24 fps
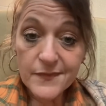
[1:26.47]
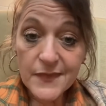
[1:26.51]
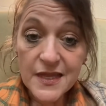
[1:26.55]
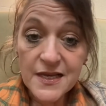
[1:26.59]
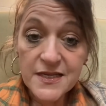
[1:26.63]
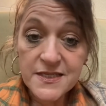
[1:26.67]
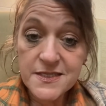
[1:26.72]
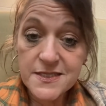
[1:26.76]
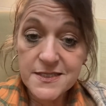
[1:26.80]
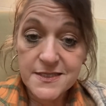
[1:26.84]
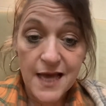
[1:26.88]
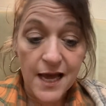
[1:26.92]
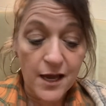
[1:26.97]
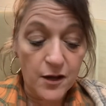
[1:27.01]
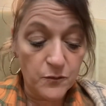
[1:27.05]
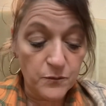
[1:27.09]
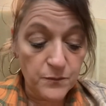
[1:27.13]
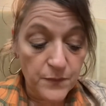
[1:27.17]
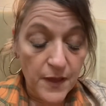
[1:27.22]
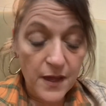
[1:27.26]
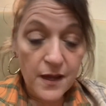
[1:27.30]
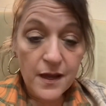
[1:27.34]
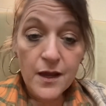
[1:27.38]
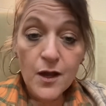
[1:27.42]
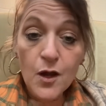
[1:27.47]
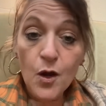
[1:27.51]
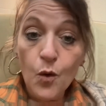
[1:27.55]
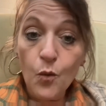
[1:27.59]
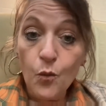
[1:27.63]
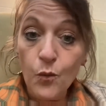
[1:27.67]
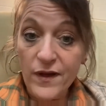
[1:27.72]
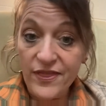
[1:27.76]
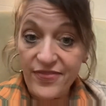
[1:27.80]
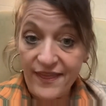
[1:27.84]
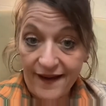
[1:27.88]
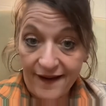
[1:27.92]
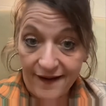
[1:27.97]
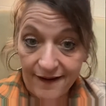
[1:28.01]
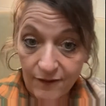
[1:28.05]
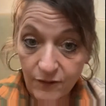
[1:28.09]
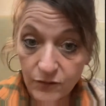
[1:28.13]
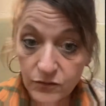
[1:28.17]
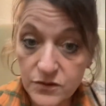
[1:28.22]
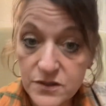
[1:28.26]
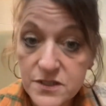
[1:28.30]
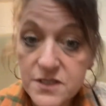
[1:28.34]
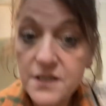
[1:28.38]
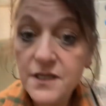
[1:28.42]
So
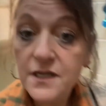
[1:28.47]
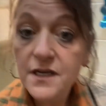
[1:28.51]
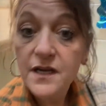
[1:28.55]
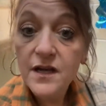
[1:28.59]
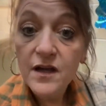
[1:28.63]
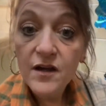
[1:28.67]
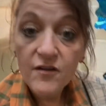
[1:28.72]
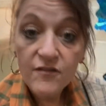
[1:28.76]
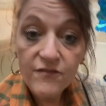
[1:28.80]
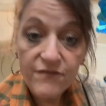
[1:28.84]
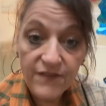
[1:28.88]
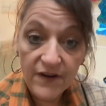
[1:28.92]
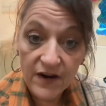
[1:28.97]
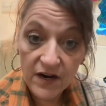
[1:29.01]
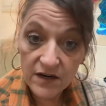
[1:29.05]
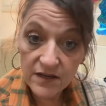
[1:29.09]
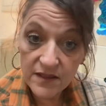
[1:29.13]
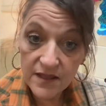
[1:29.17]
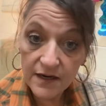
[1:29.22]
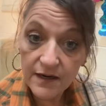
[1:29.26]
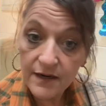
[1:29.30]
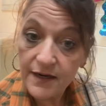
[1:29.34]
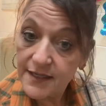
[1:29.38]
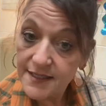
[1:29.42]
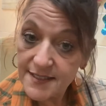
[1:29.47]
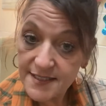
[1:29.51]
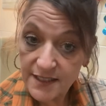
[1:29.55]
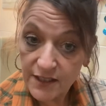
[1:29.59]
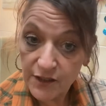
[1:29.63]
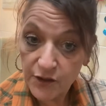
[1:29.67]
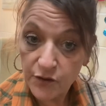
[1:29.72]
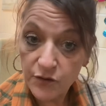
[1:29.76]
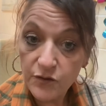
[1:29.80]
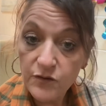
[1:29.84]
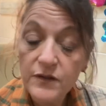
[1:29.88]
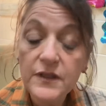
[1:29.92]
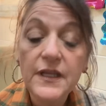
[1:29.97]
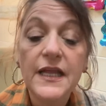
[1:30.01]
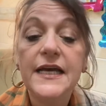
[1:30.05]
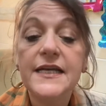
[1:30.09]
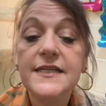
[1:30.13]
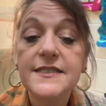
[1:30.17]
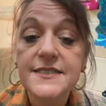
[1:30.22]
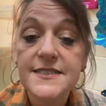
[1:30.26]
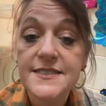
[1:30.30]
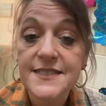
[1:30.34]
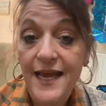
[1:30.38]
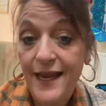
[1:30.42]
without further ado,
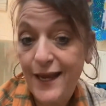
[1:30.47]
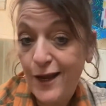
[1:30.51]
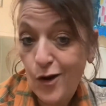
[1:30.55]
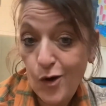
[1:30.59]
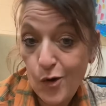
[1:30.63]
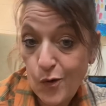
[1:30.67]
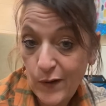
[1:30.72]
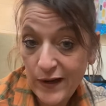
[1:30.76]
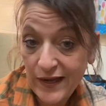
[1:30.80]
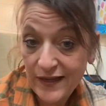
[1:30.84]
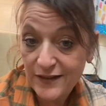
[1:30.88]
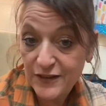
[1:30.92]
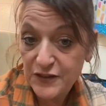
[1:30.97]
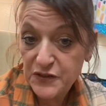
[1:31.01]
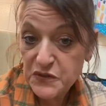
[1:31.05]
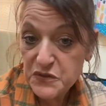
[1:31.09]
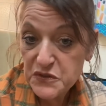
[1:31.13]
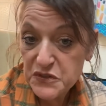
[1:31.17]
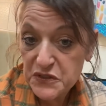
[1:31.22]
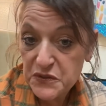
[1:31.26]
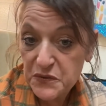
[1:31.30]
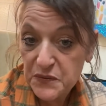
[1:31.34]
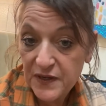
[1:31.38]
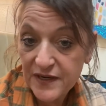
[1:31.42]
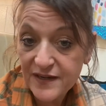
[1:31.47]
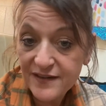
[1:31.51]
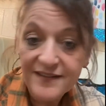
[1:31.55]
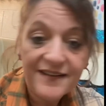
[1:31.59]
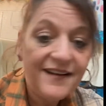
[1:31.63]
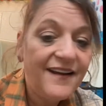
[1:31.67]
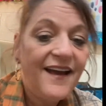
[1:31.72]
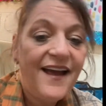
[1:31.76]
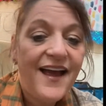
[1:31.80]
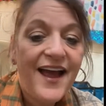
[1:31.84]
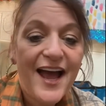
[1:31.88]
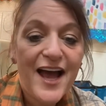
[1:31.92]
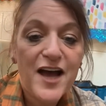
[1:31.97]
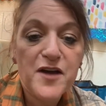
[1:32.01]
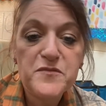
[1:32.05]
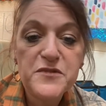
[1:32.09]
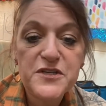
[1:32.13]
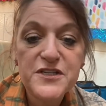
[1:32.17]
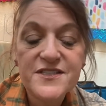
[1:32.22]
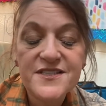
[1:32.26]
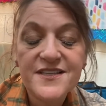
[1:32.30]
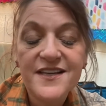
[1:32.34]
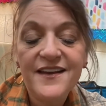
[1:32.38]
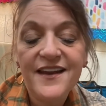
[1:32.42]
let's take a quick little tour. I'm
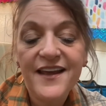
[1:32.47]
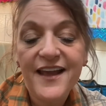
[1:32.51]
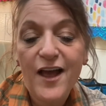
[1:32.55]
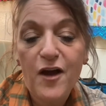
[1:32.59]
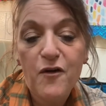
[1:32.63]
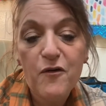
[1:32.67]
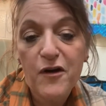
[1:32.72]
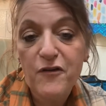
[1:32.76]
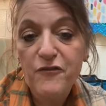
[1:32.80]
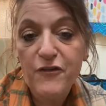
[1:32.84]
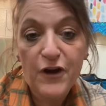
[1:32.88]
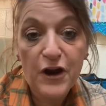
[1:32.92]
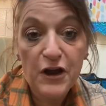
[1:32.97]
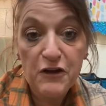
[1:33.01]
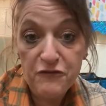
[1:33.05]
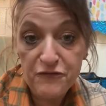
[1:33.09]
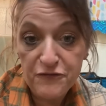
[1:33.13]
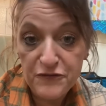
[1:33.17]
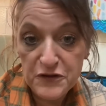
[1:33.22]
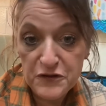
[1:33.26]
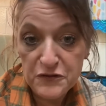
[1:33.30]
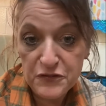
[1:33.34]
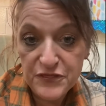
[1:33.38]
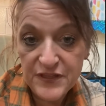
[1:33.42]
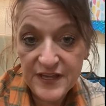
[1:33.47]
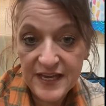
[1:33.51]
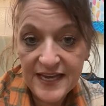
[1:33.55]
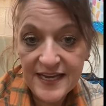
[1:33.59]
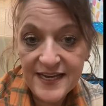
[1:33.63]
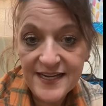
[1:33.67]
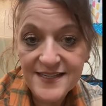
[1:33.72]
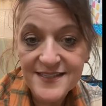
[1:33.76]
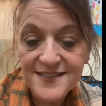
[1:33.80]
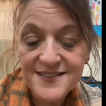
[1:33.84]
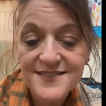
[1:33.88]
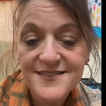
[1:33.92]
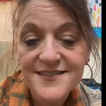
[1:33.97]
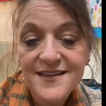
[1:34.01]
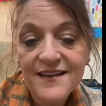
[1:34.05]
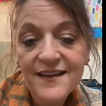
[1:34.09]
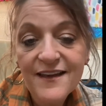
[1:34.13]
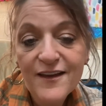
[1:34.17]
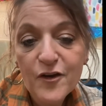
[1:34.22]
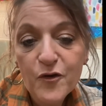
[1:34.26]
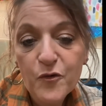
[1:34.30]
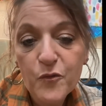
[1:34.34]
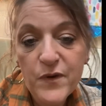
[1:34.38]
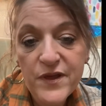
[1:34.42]
just going to go over a few things
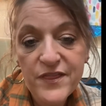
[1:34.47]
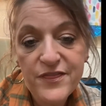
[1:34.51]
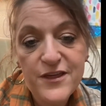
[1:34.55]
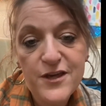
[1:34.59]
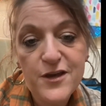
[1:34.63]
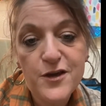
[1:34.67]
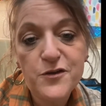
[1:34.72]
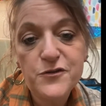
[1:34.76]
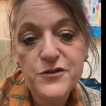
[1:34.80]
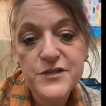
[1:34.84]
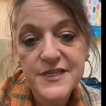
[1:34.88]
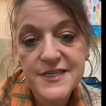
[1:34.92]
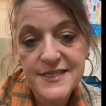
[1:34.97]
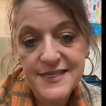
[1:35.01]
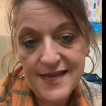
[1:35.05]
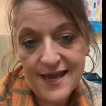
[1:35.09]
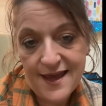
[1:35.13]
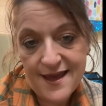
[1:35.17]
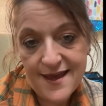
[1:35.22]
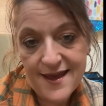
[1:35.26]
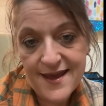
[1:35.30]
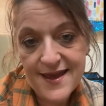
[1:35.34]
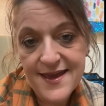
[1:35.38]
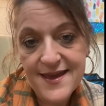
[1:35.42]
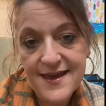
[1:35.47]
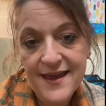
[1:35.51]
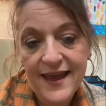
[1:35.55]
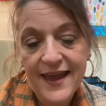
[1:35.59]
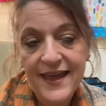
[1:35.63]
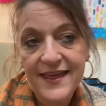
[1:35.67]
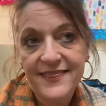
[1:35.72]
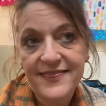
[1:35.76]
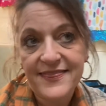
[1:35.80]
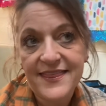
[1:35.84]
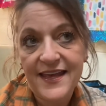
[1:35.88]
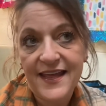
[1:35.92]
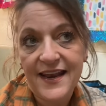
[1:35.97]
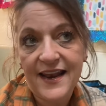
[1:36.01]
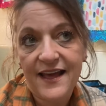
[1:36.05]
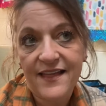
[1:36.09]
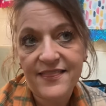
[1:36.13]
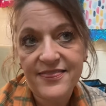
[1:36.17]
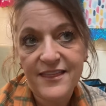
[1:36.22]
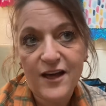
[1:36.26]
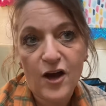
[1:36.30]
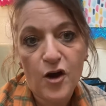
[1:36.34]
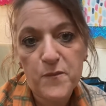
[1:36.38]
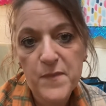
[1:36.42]
with you today, and then I
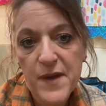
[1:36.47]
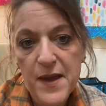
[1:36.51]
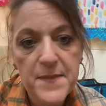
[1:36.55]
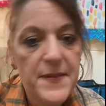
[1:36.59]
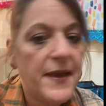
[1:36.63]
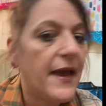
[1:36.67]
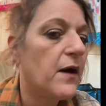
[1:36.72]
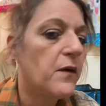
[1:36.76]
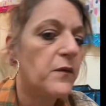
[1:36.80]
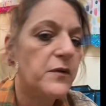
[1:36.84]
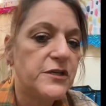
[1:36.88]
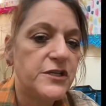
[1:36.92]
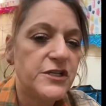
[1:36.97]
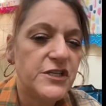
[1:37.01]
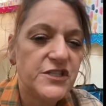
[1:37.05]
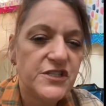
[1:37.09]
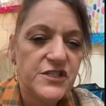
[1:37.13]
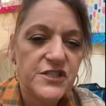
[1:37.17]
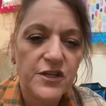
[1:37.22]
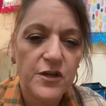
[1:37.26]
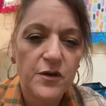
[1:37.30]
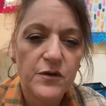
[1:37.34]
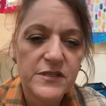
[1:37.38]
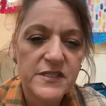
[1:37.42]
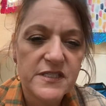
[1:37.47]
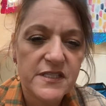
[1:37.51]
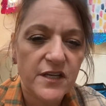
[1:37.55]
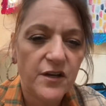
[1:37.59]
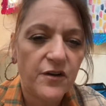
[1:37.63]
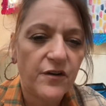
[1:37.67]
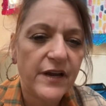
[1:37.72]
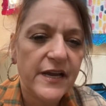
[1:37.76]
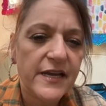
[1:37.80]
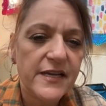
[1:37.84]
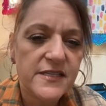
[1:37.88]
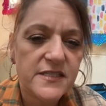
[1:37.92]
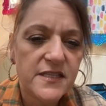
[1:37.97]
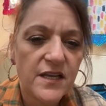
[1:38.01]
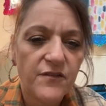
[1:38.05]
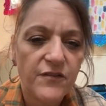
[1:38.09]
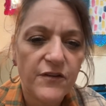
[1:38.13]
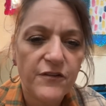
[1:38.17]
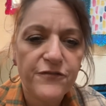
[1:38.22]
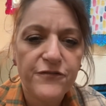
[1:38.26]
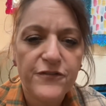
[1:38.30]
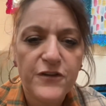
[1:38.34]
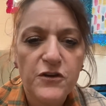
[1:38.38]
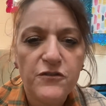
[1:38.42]
thought maybe I would just do a series of a
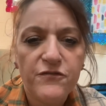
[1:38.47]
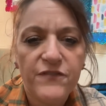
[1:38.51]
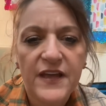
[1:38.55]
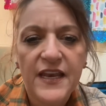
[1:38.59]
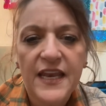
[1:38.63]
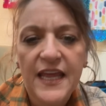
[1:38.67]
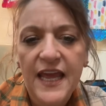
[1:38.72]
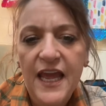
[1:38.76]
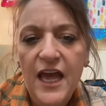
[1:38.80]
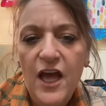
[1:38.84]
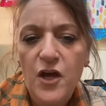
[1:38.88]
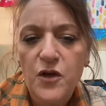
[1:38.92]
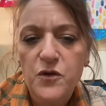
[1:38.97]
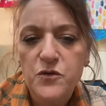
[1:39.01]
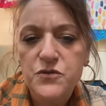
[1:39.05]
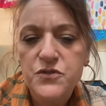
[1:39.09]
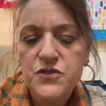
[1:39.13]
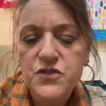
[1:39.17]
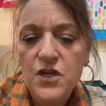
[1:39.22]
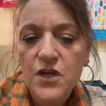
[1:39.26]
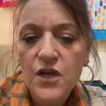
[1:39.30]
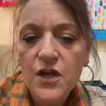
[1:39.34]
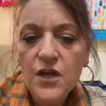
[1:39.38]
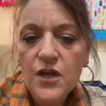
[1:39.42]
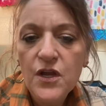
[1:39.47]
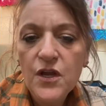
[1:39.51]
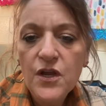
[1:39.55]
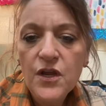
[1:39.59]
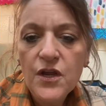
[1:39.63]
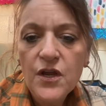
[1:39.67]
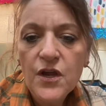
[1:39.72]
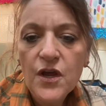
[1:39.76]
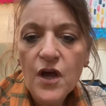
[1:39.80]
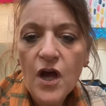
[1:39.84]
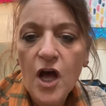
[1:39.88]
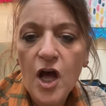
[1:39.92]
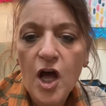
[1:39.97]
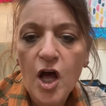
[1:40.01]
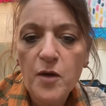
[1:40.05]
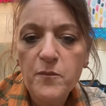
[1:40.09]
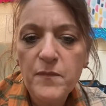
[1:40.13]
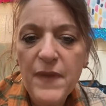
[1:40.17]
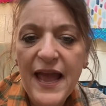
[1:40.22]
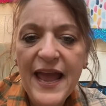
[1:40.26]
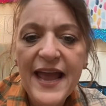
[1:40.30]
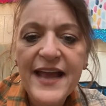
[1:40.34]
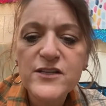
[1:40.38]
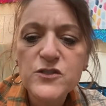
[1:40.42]
few videos
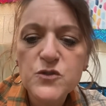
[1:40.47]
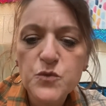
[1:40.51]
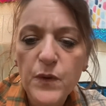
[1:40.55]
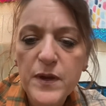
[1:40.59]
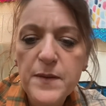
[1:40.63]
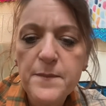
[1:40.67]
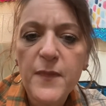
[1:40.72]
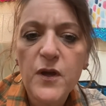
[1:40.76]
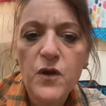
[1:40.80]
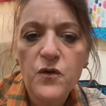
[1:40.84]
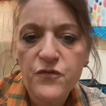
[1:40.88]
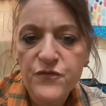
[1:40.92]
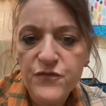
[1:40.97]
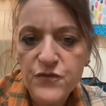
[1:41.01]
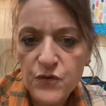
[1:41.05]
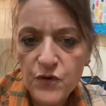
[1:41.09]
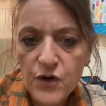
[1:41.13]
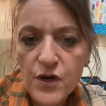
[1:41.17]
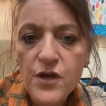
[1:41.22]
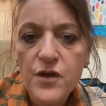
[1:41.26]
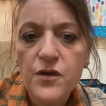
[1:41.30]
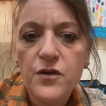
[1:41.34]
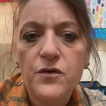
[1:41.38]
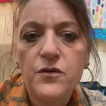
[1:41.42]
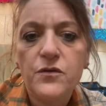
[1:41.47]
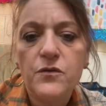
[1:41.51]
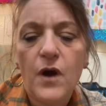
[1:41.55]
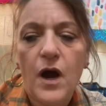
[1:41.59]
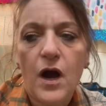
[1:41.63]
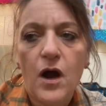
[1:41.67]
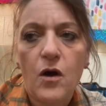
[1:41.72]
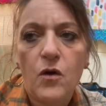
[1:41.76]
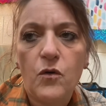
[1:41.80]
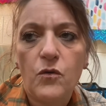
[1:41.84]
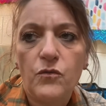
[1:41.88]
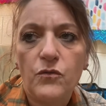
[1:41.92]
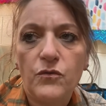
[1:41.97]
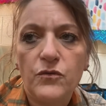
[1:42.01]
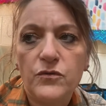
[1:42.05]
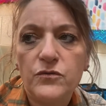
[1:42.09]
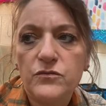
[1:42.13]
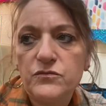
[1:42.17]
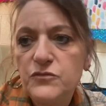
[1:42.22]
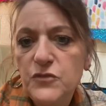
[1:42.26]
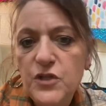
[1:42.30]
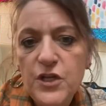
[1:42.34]
as we move through on,